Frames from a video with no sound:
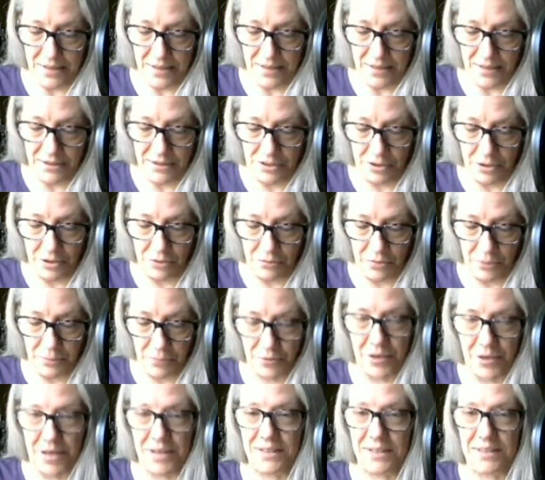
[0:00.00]
So we
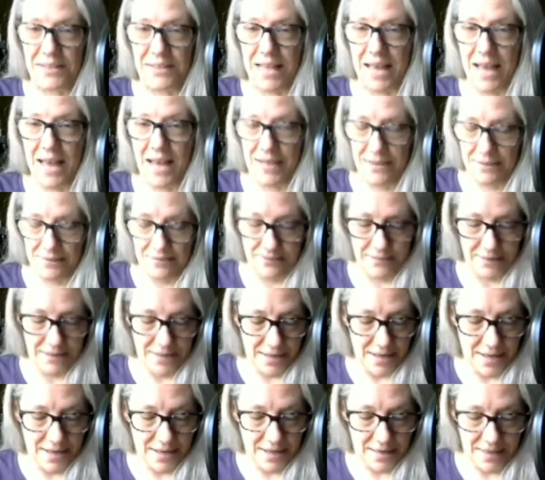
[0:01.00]
press that.
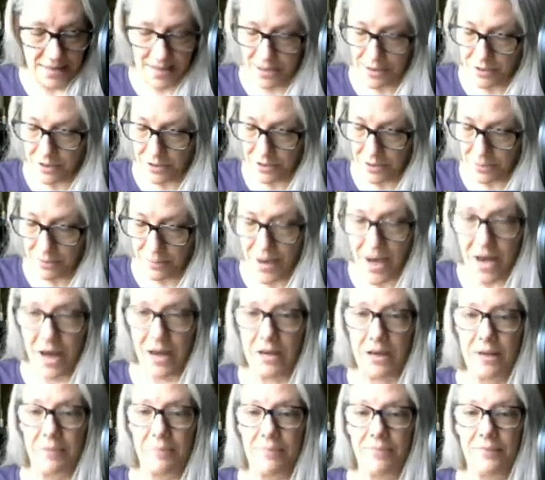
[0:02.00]
Then on the
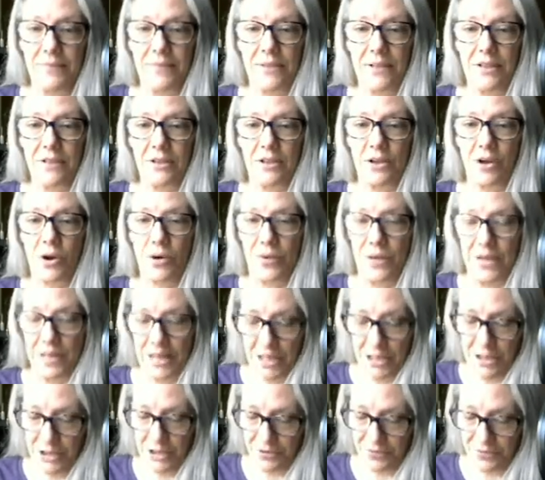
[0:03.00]
bottom, go an
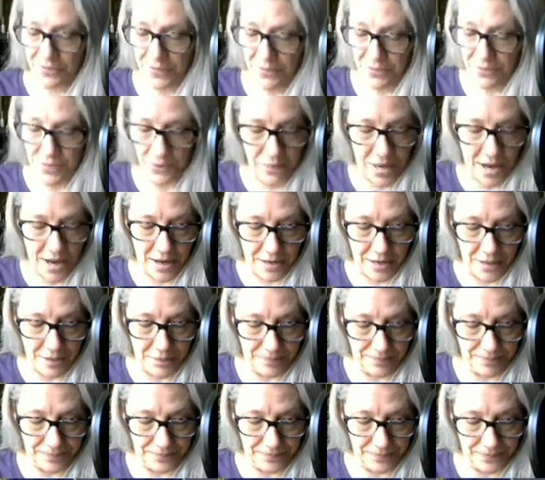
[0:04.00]
inch from the
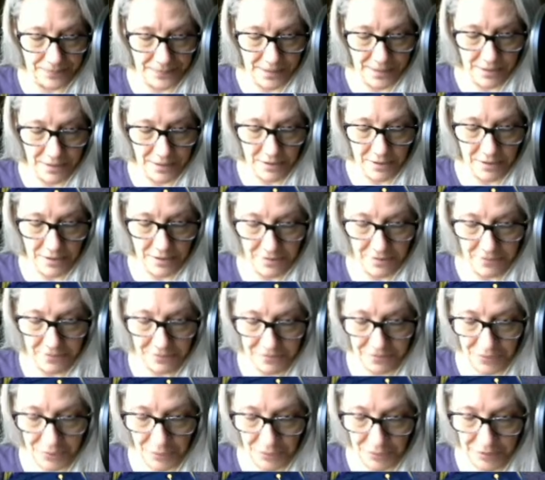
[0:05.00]
bottom,
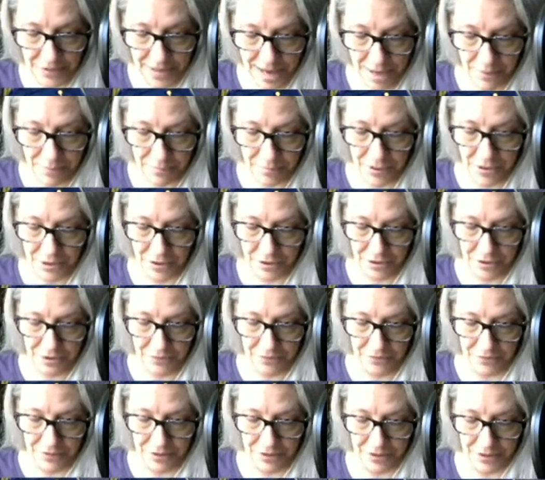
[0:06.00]
fold that part
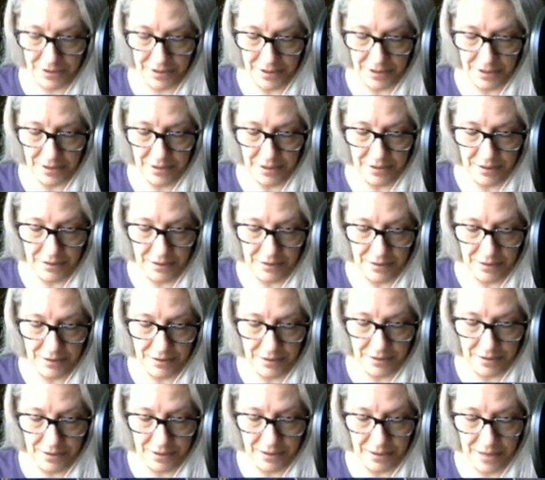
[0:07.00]
over,
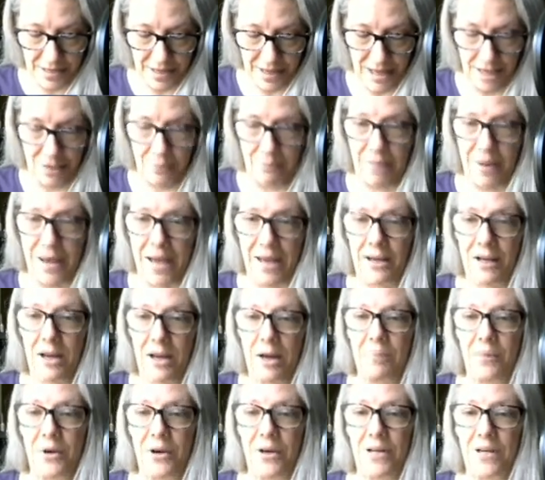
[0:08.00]
and back
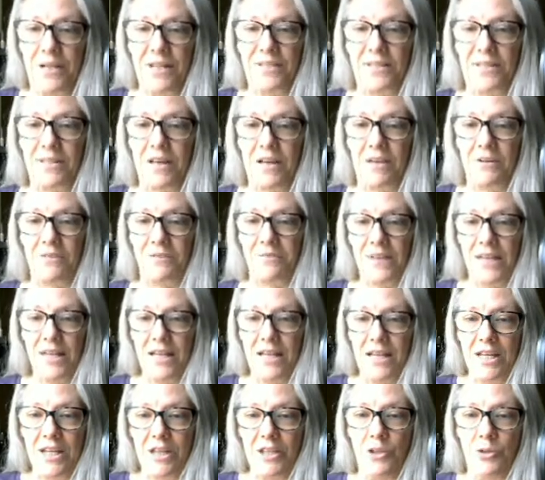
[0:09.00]
up on itself.
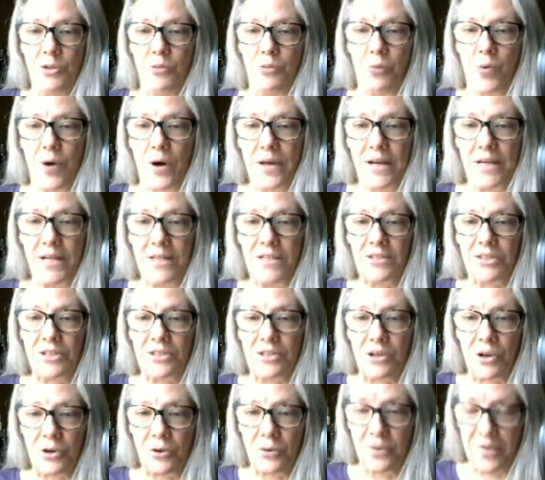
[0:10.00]
You want it
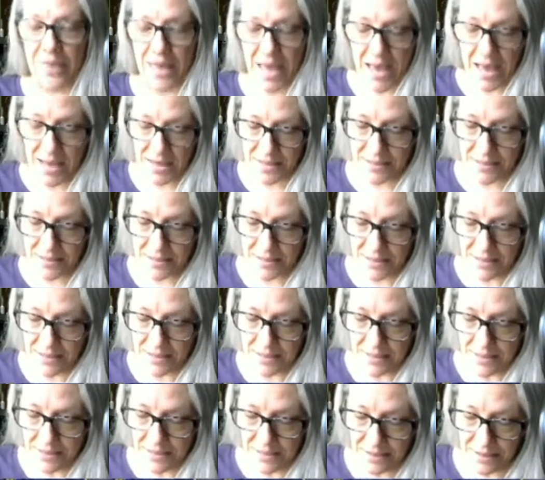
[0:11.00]
so that
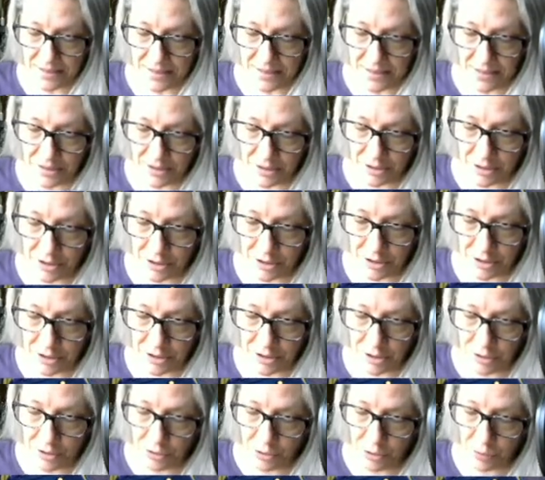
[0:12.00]

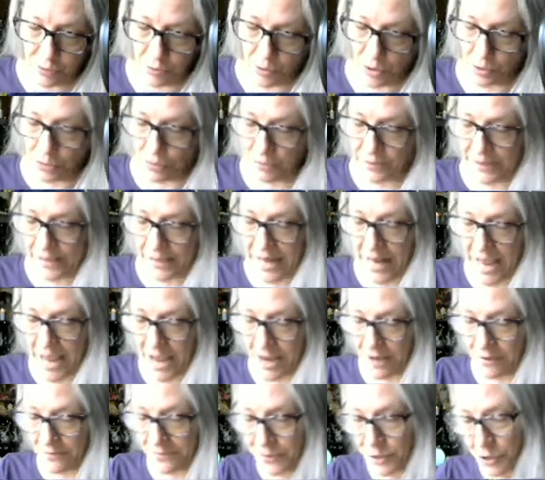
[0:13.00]
you only
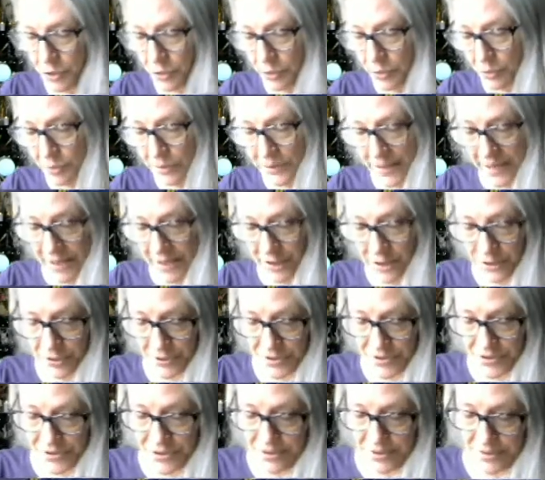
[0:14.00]
have two
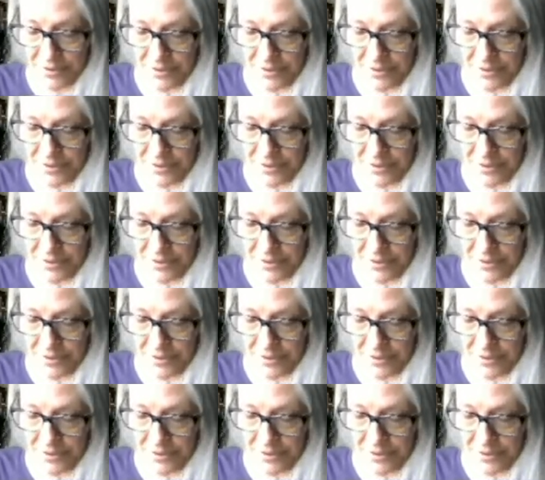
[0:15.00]
layers